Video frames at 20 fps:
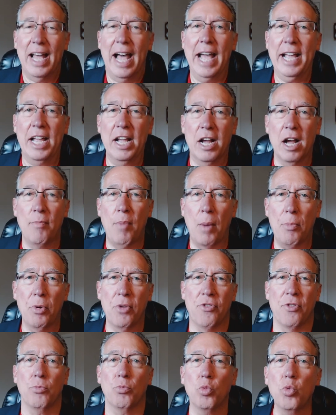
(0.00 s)
I can come up
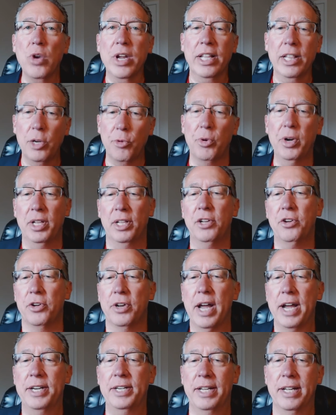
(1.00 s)
with some really, really
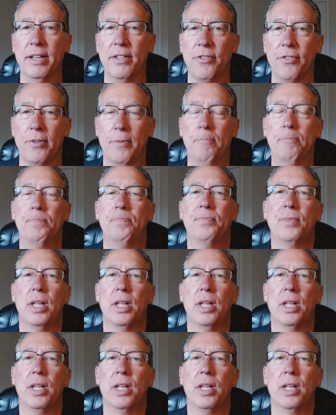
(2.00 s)
good ideas.